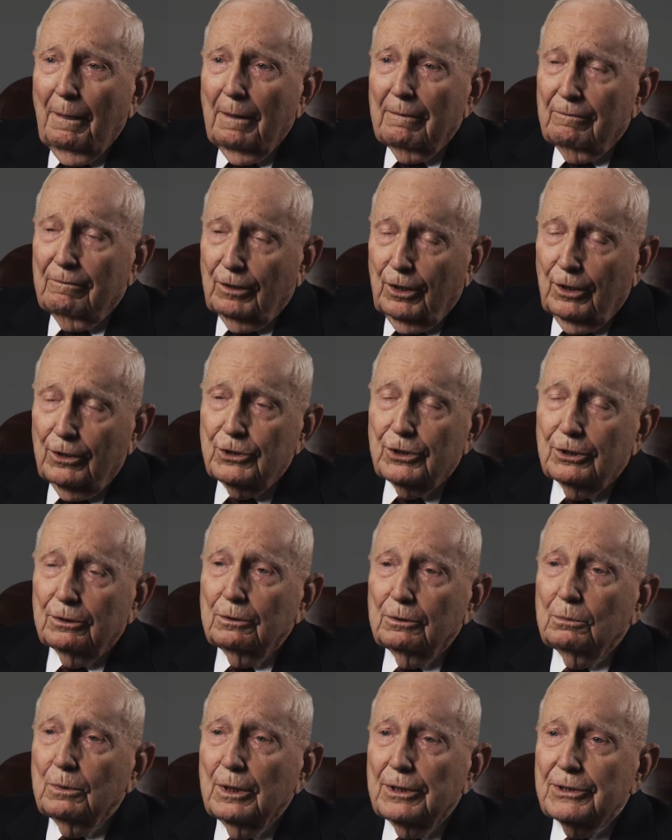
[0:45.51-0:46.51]

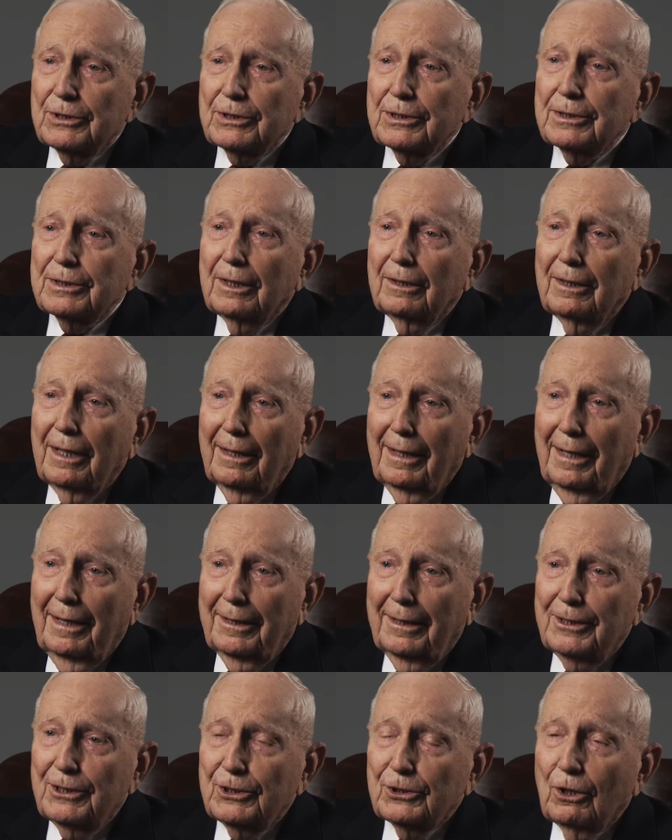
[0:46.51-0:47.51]
Virgil was
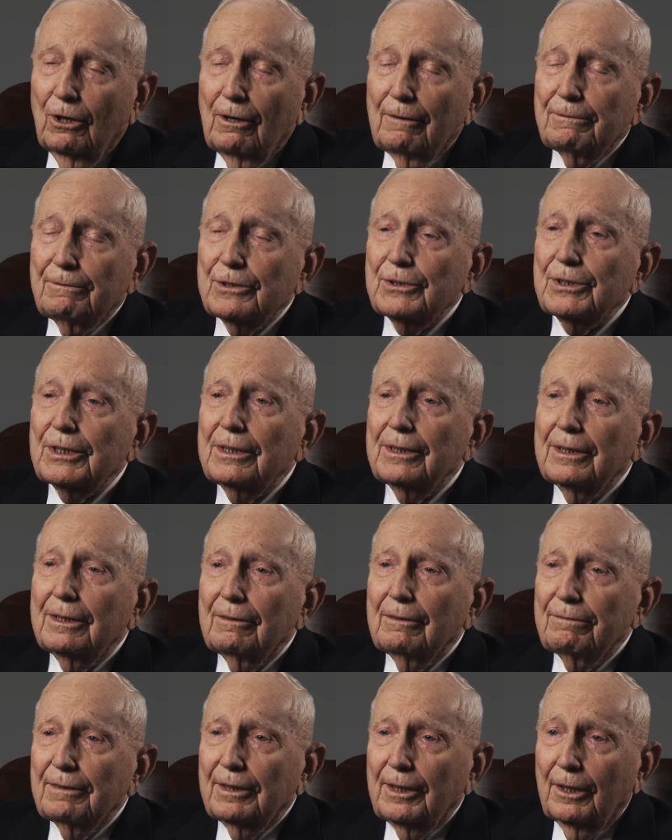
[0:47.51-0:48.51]
had his office in
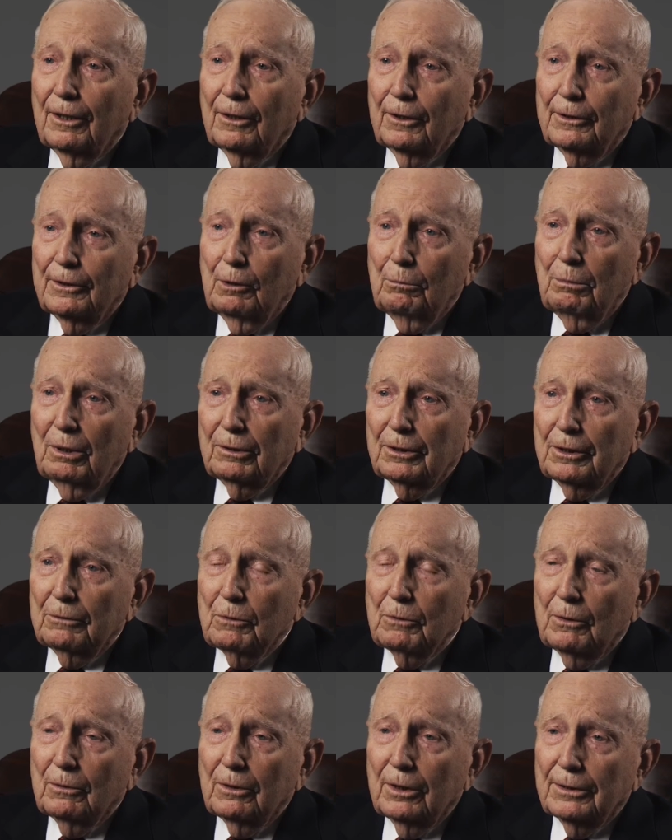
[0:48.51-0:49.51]
the Fidelity Building.
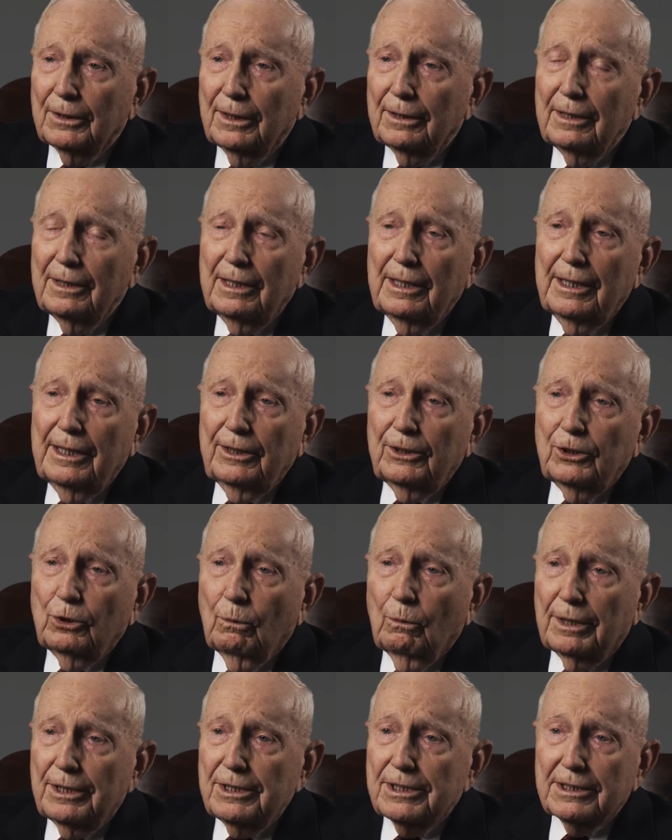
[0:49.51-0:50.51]
We were on the
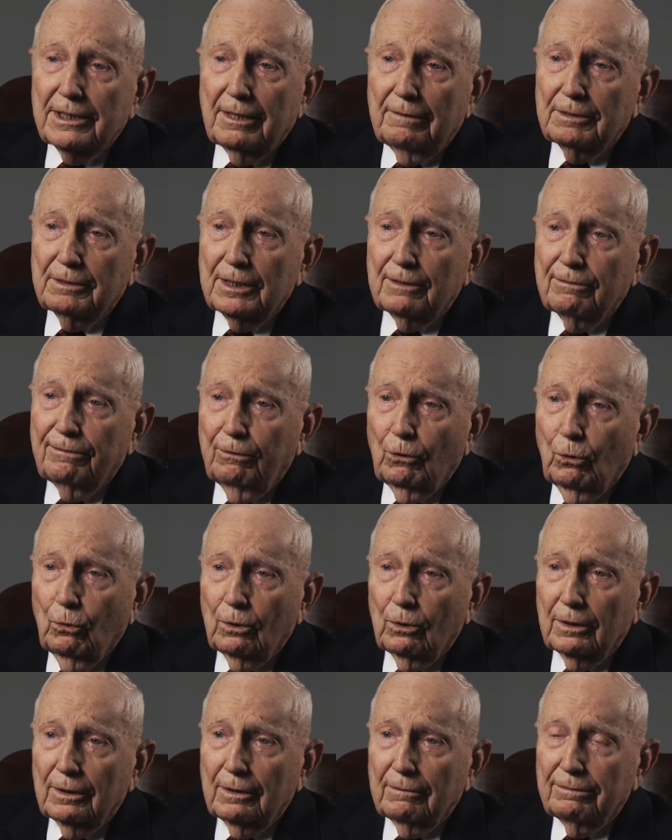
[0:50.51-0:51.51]
27th
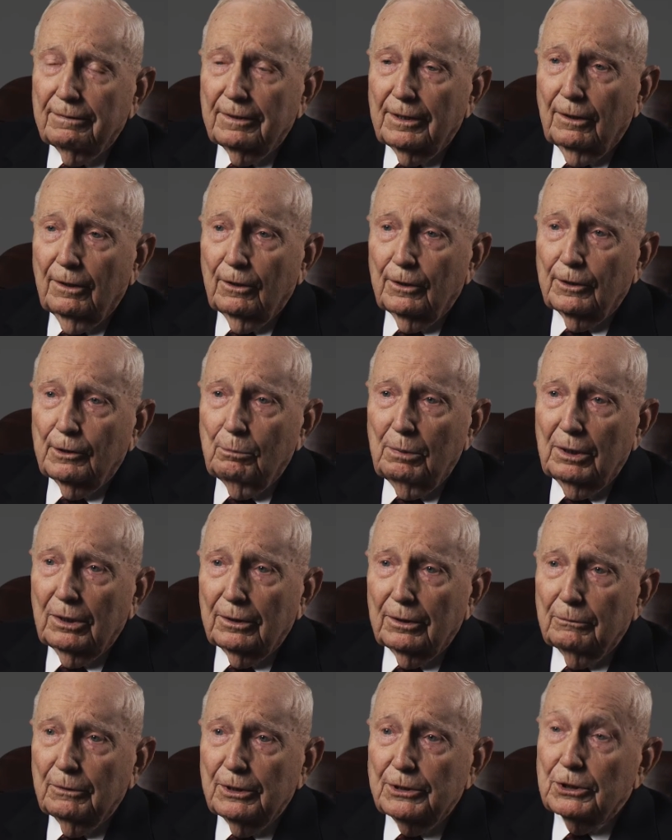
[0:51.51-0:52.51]
floor of the Fidelity
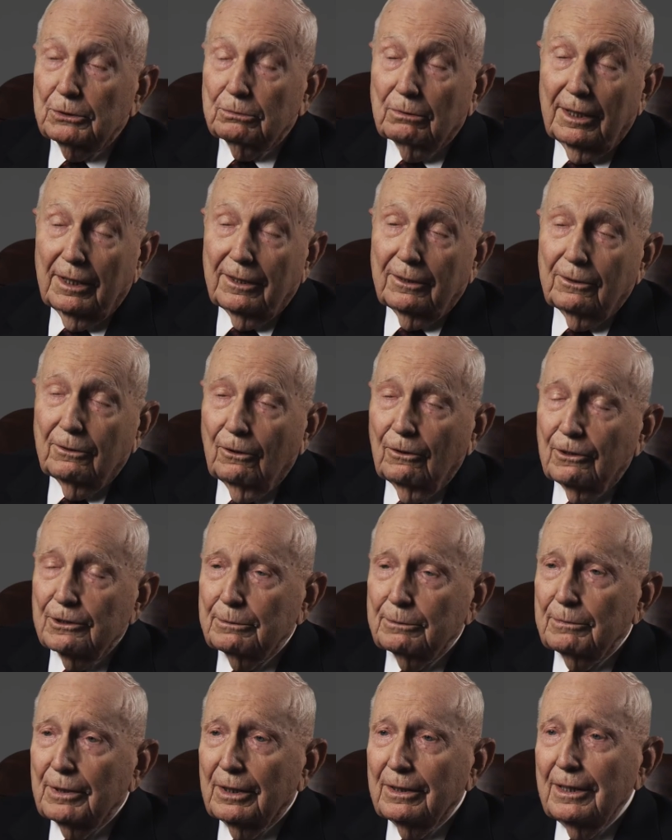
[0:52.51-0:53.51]
Building, which is right across
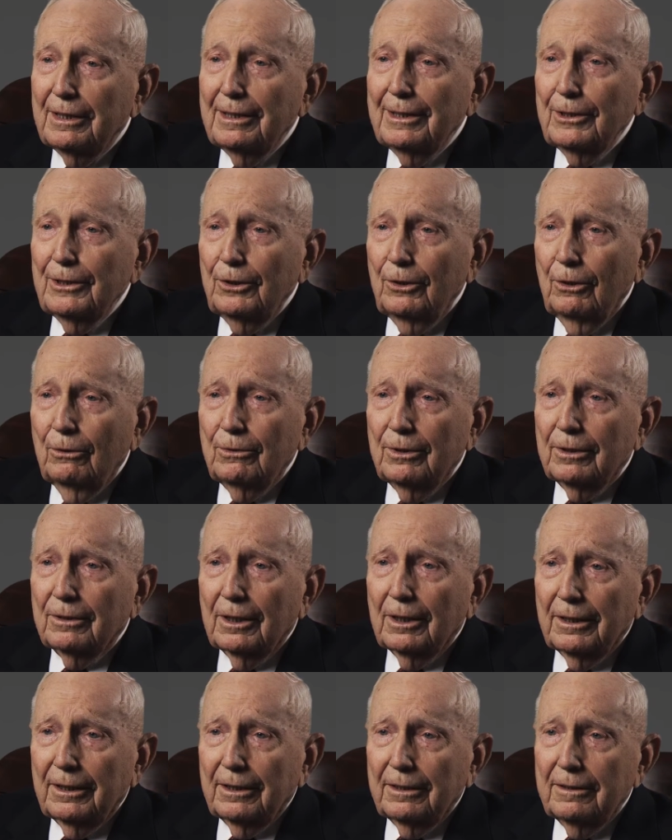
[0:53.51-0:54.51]
from the
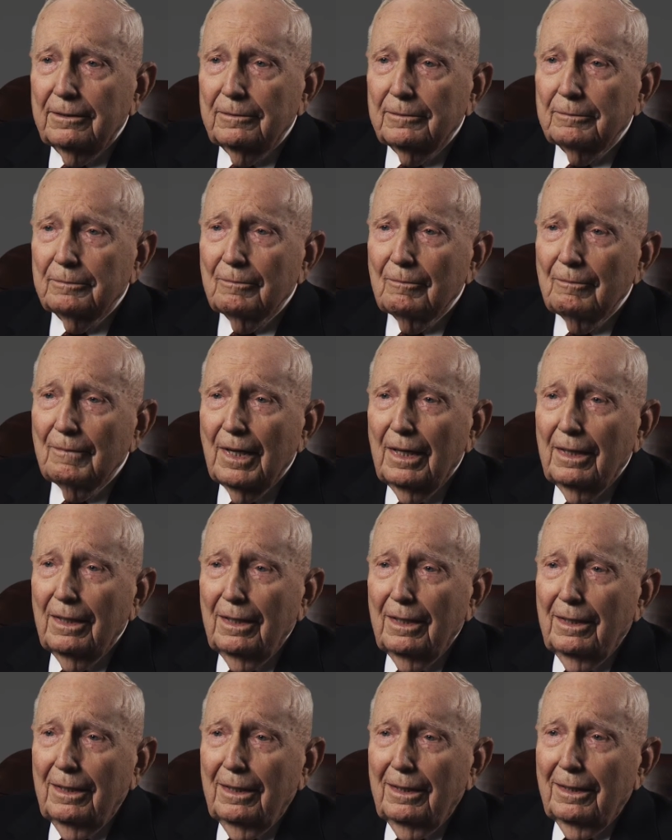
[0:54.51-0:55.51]
Union League.
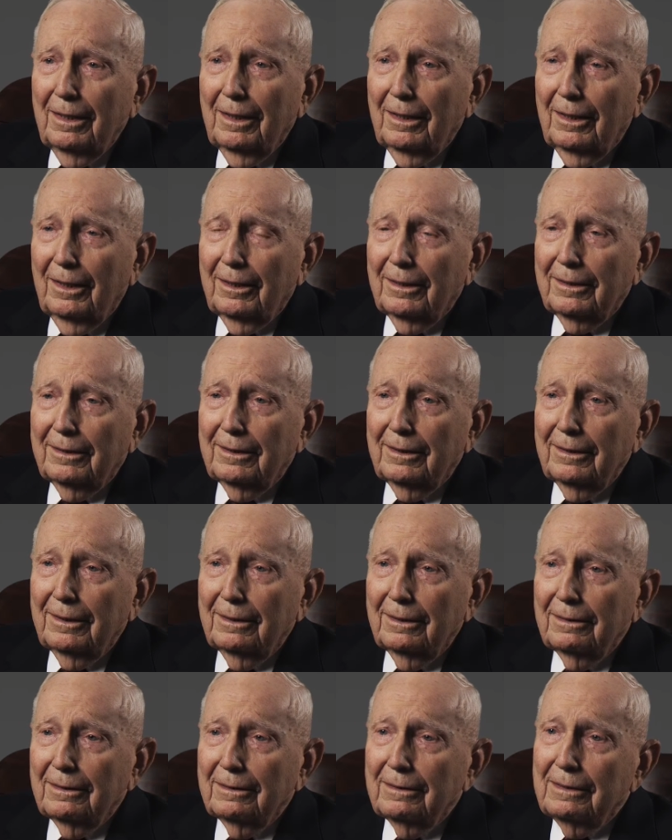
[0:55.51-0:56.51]
And
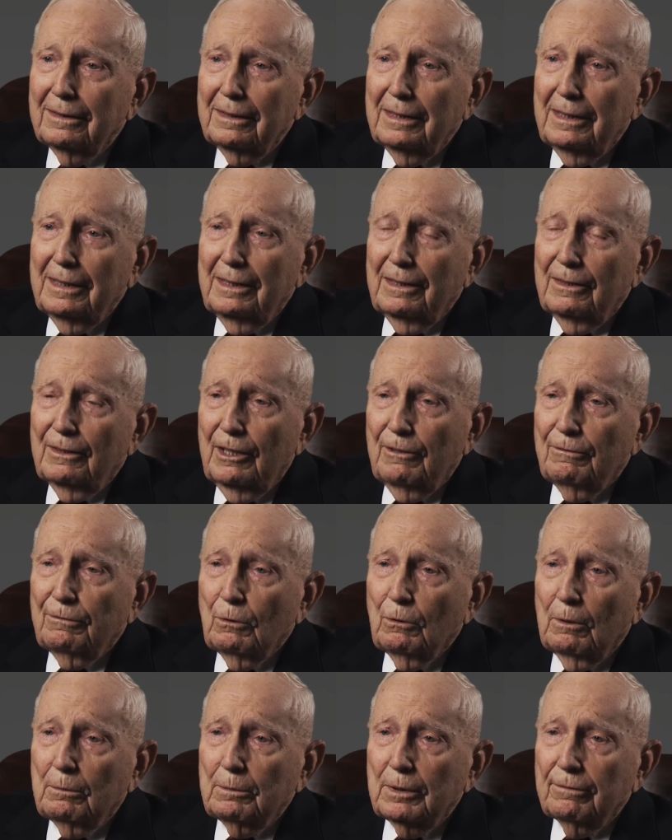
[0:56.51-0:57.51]
uh, they
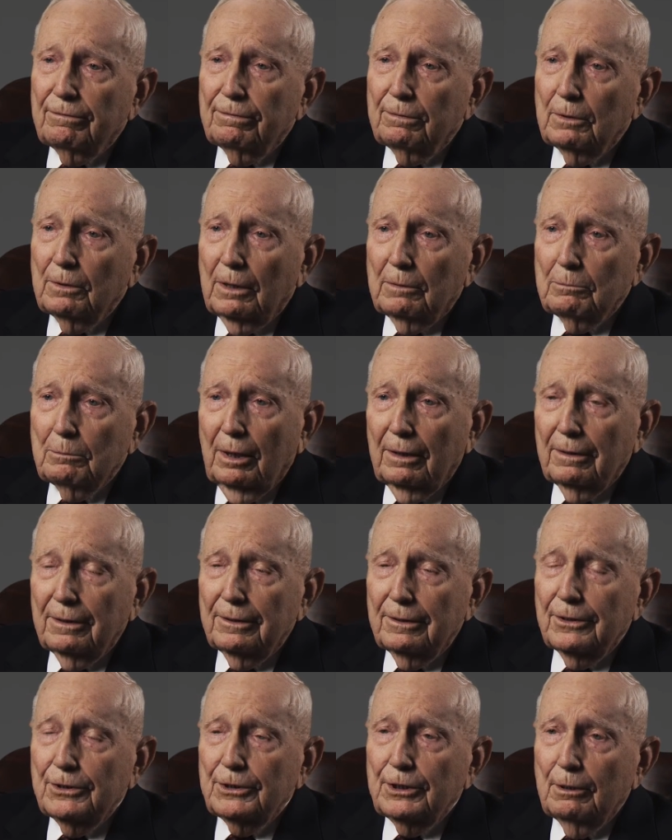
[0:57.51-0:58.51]
formed the
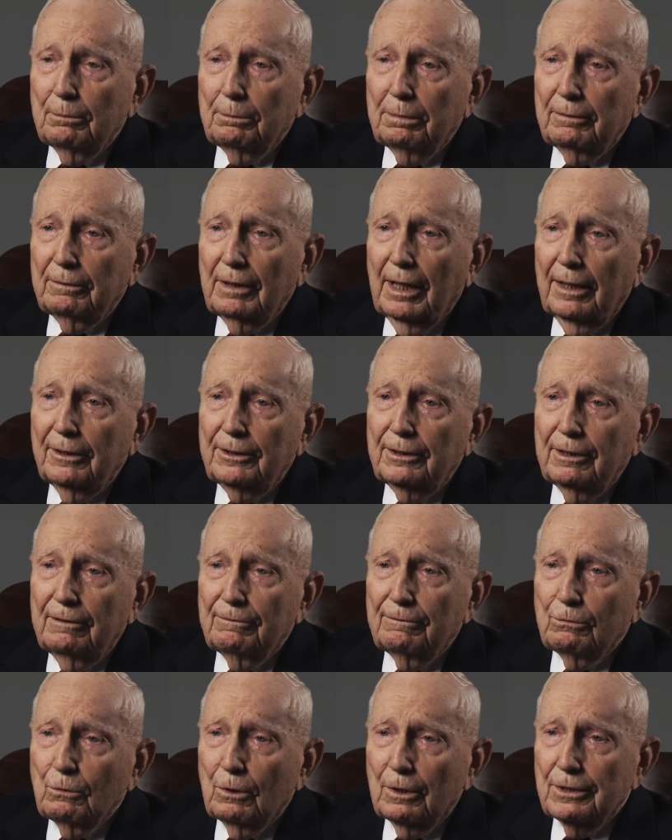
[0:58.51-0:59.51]
partnership in
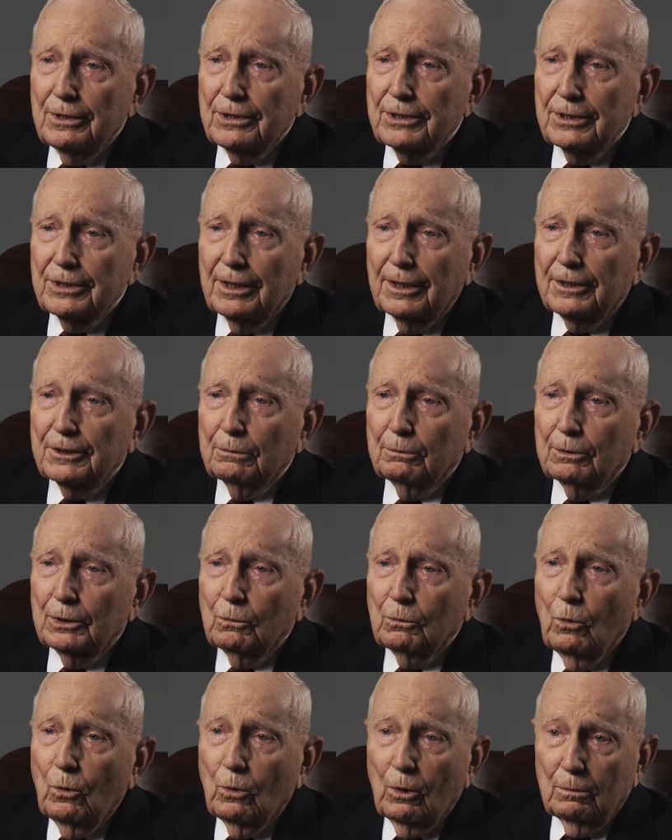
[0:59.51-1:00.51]
1946 when
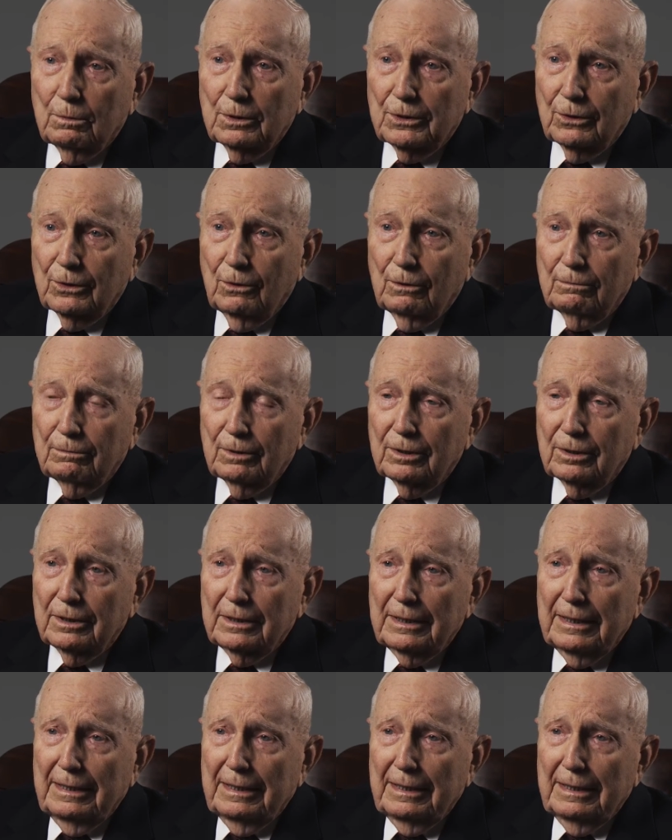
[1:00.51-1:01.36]
the war was over.